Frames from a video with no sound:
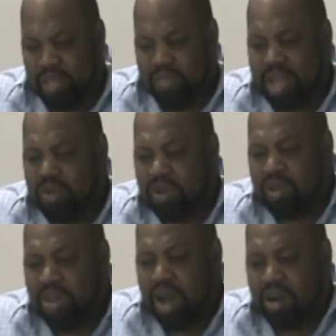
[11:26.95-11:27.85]
They're going to
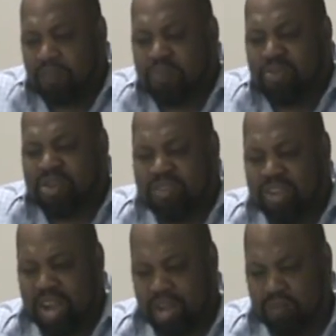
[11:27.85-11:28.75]
start
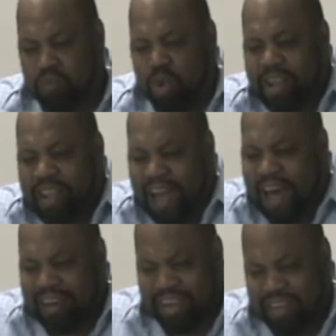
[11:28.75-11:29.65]
appreciating what
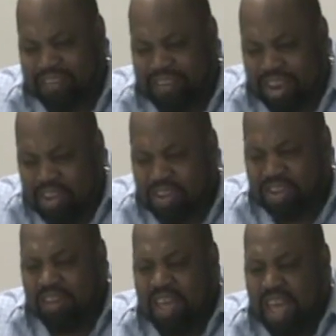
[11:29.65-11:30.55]
God has
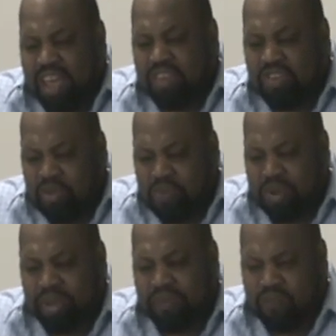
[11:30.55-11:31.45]
done and
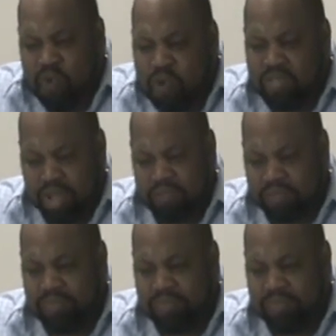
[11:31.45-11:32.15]
doing for them.